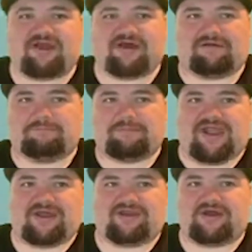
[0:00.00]
a
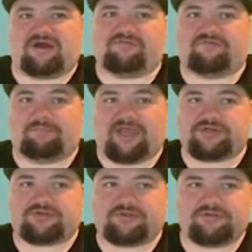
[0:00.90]
man of
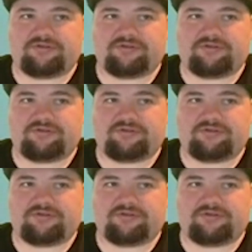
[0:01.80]
metal.